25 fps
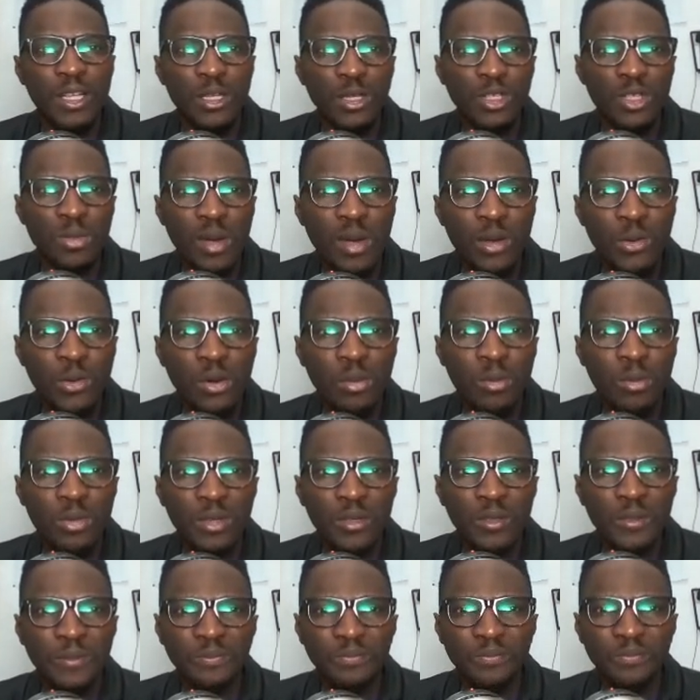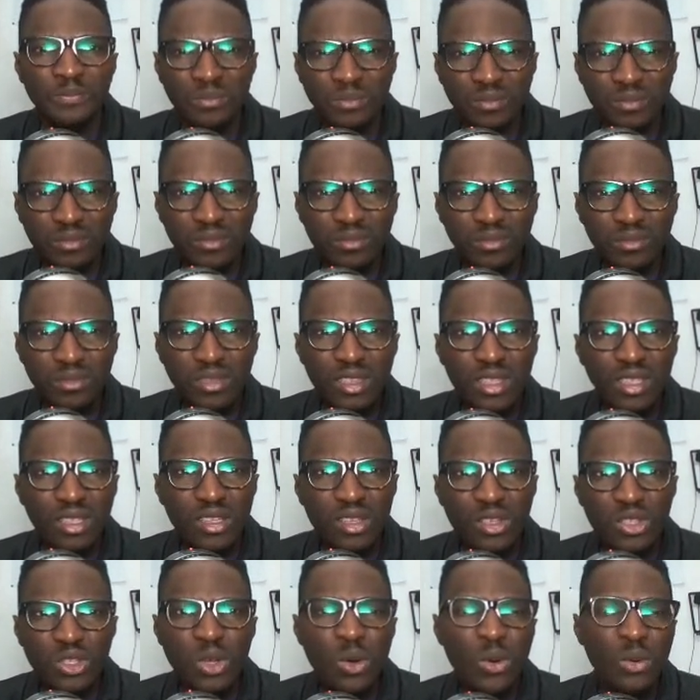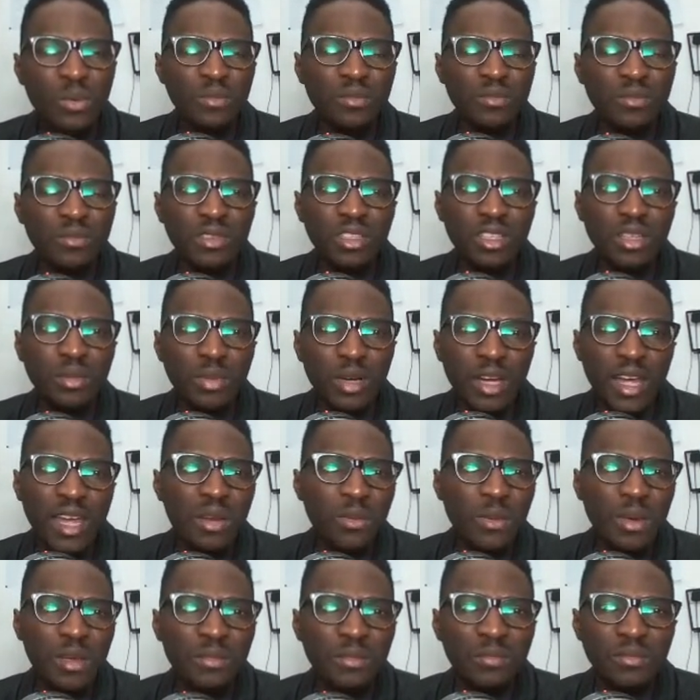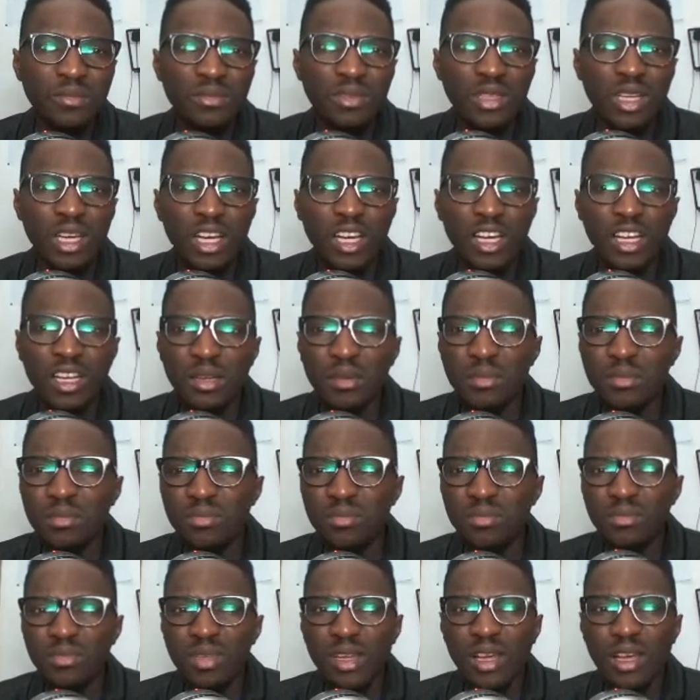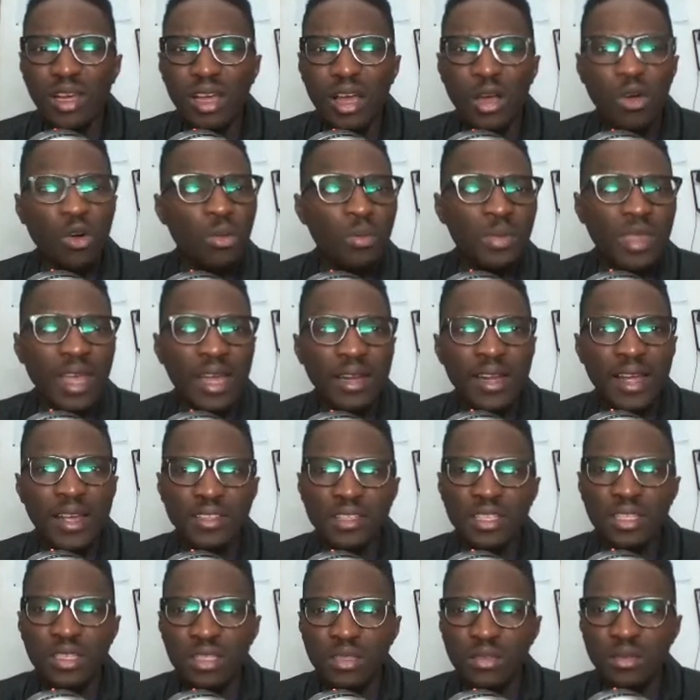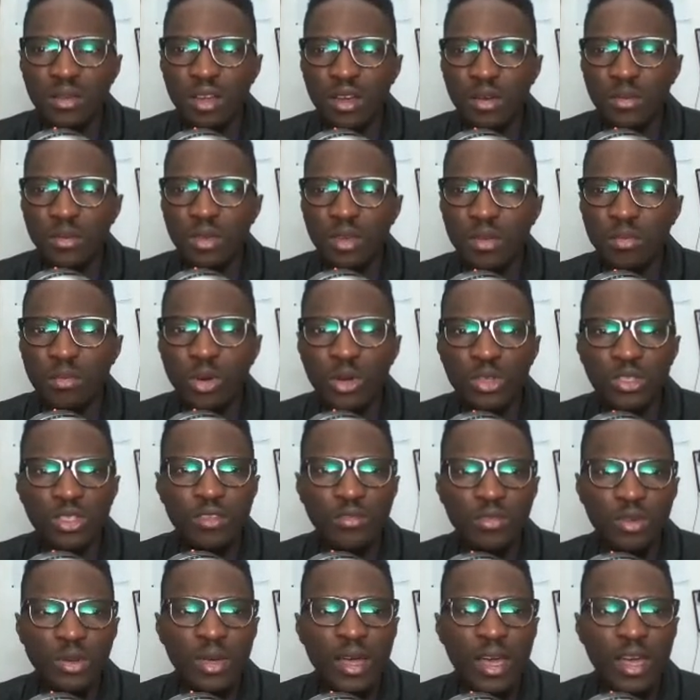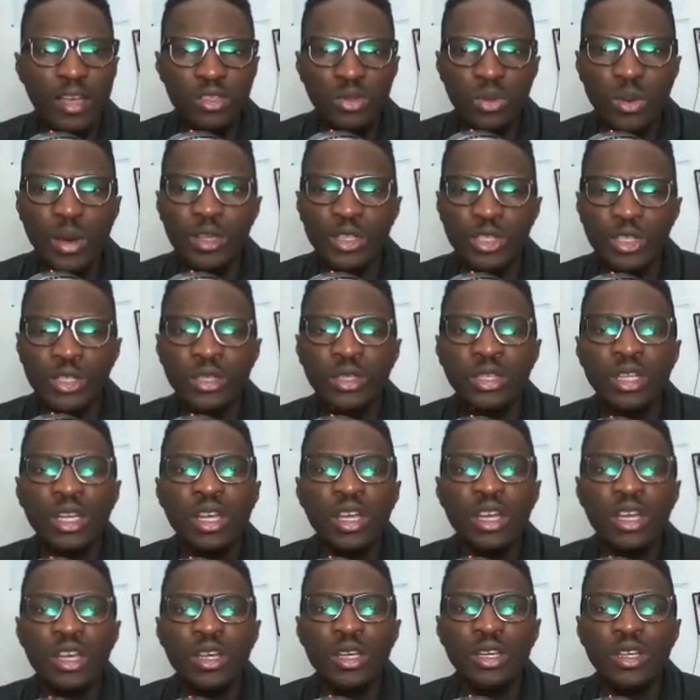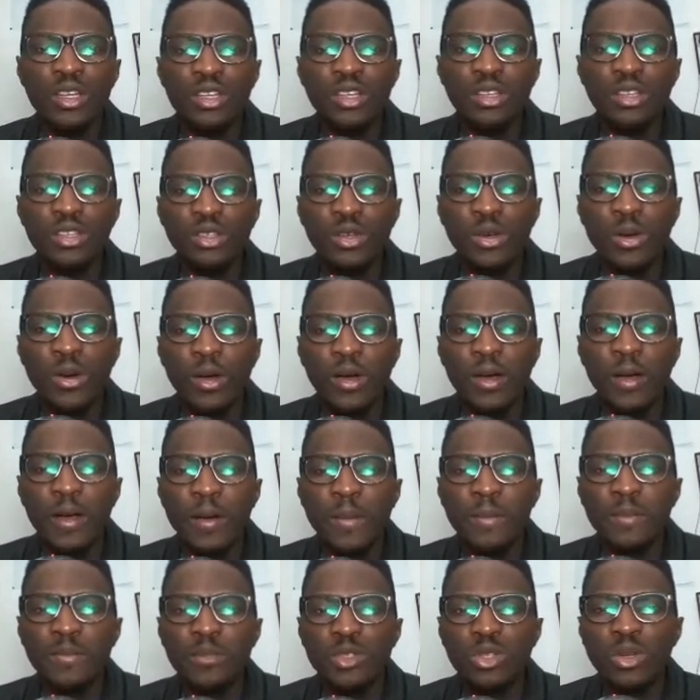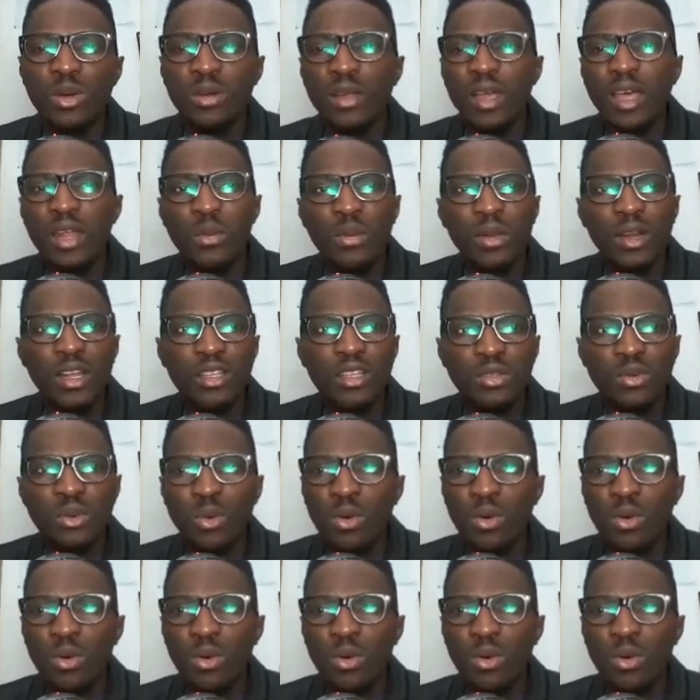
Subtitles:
to my group. So but anyway, I hope that answers most of you guys' question. So anyway, let's go